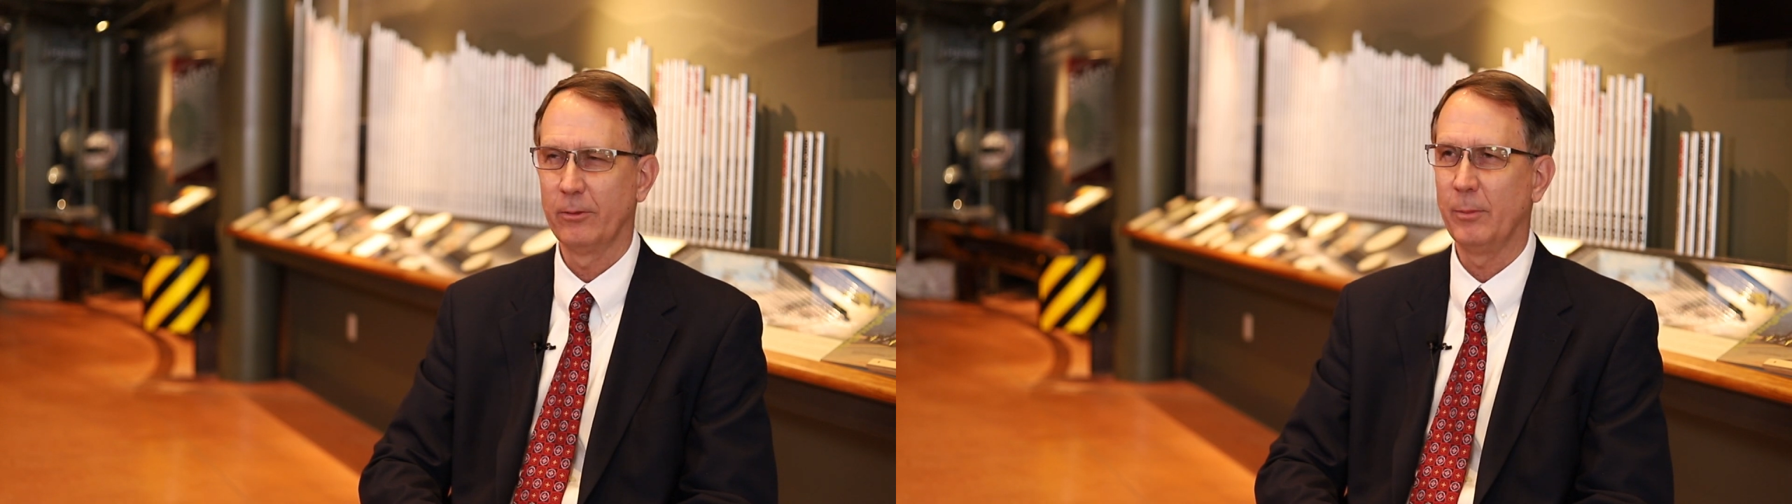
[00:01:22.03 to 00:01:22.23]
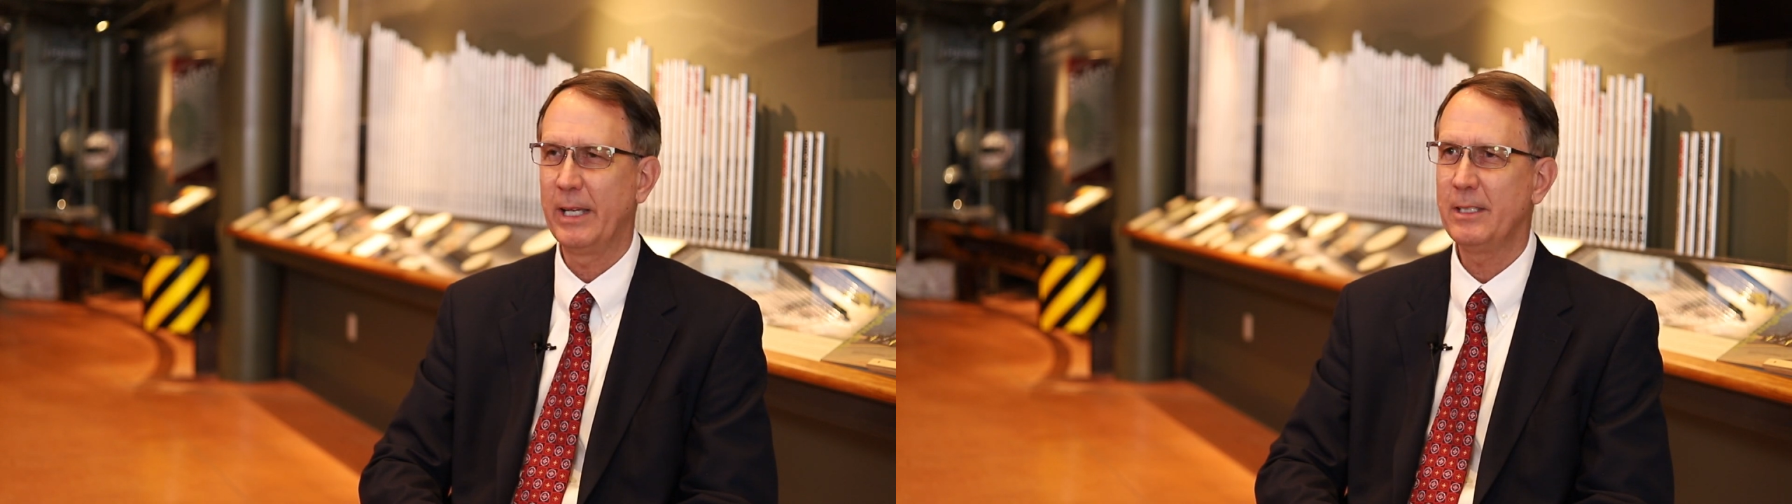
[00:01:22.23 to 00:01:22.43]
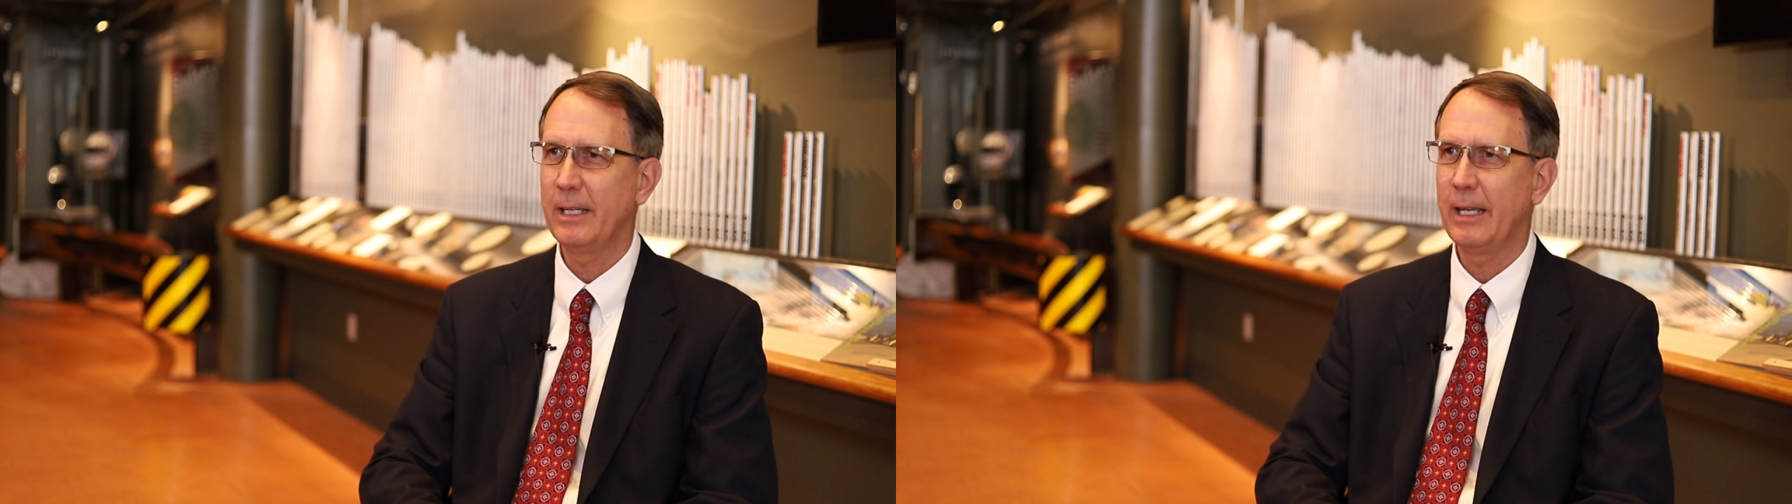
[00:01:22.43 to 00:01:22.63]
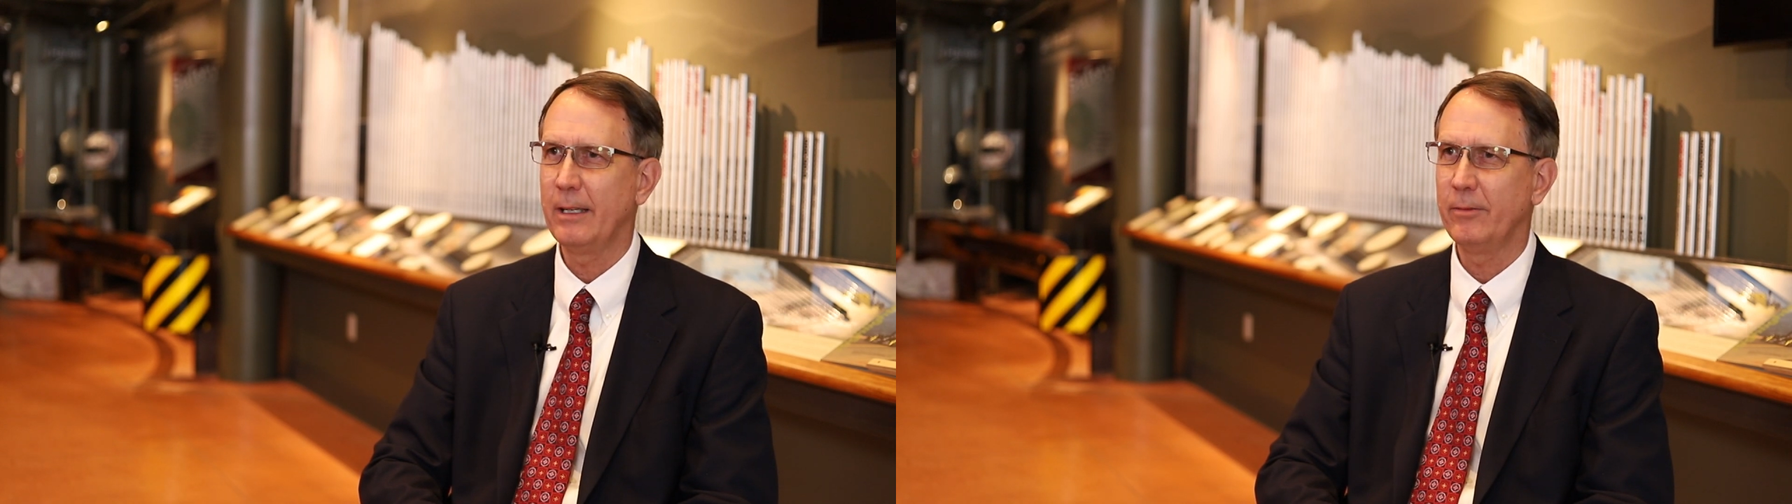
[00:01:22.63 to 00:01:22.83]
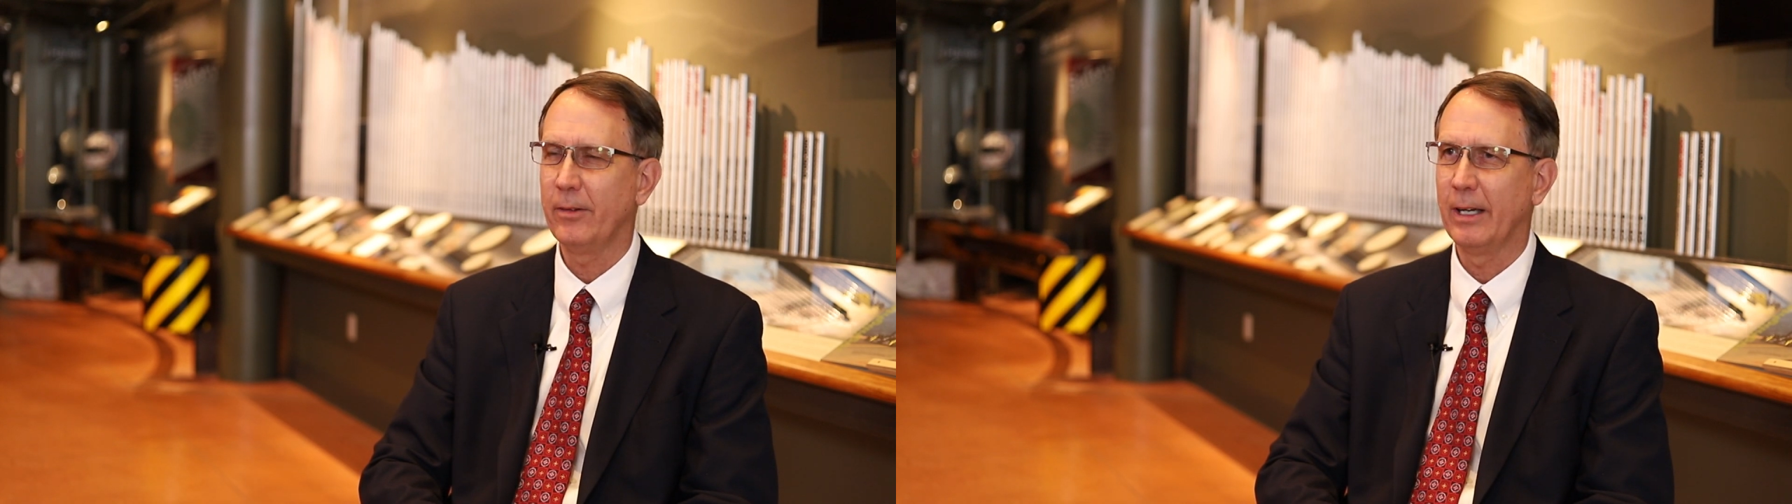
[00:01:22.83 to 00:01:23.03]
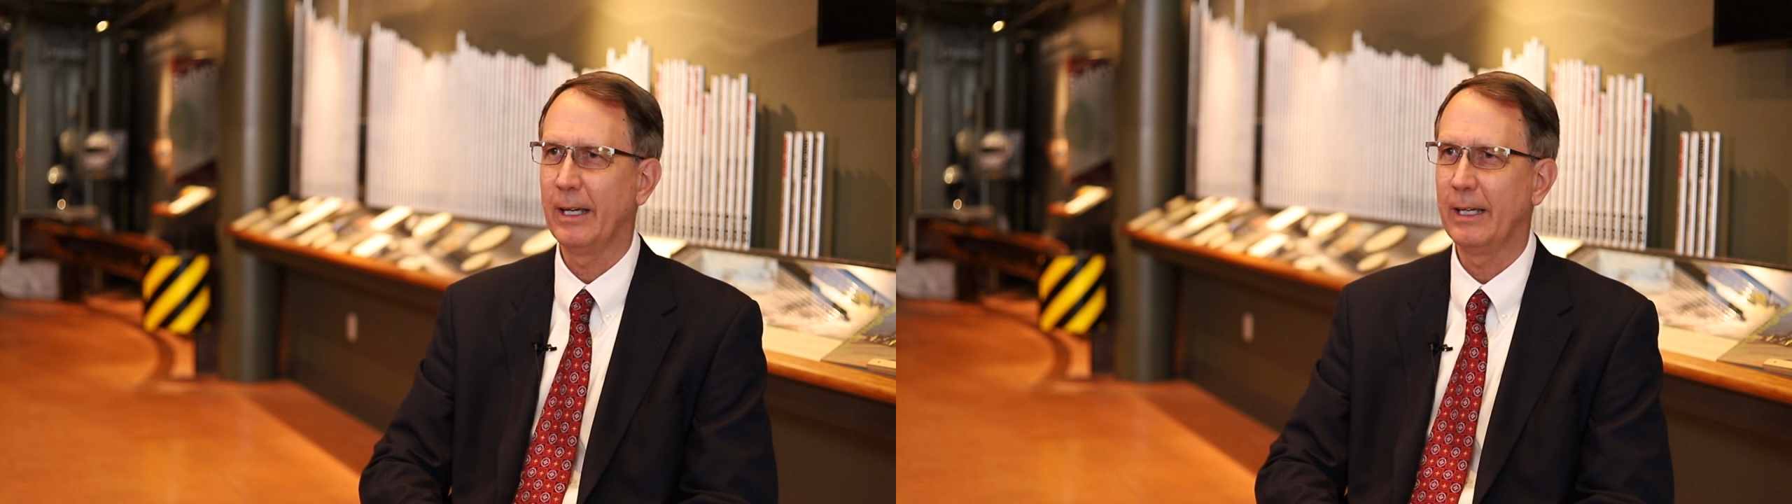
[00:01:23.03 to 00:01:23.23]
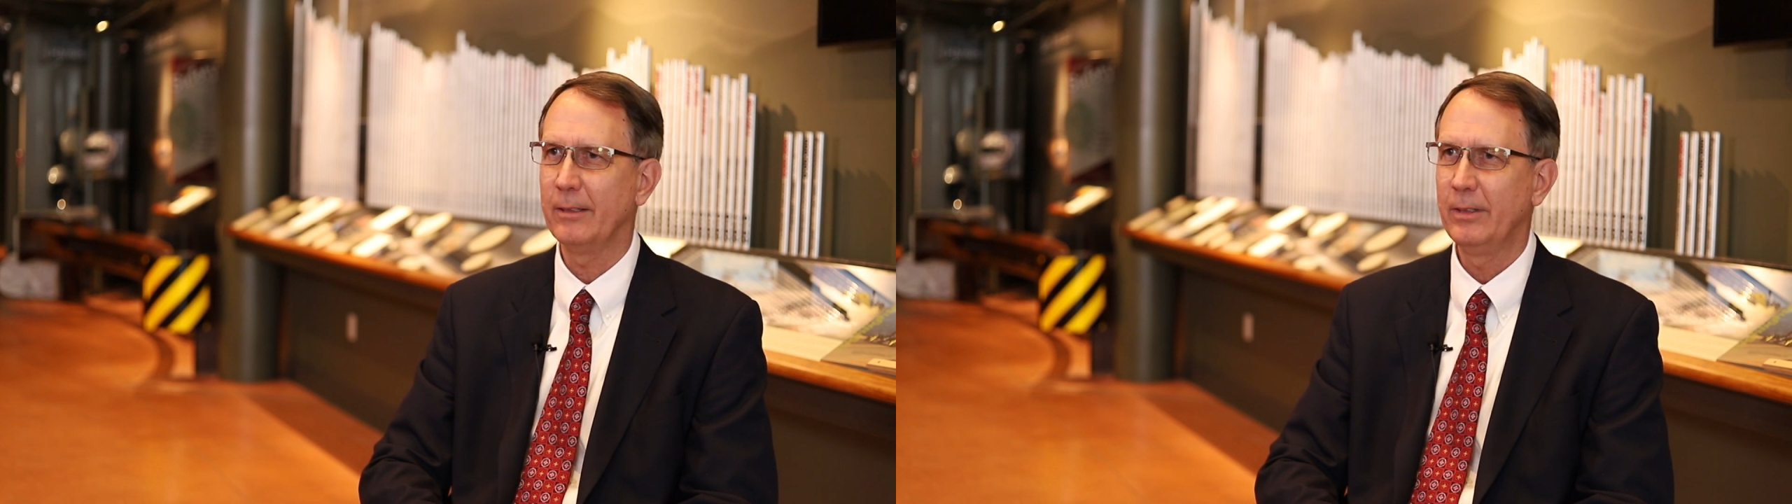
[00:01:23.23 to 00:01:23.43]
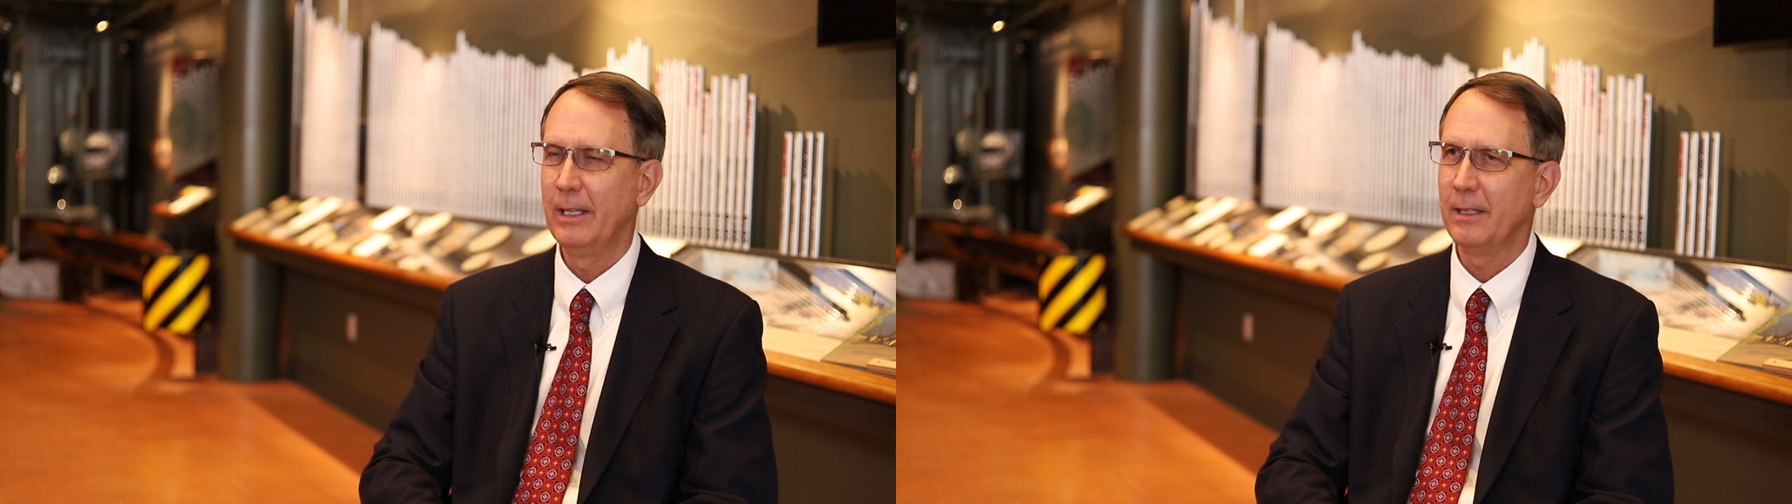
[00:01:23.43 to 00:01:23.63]
from
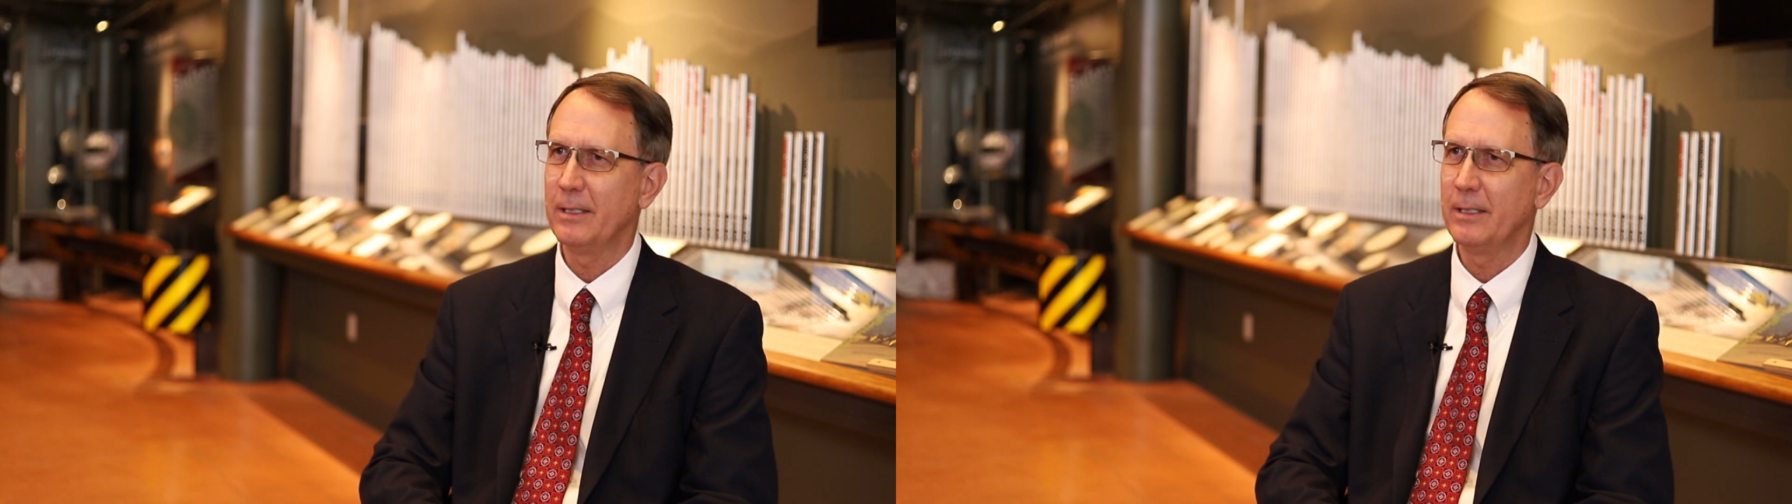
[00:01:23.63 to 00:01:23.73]
1885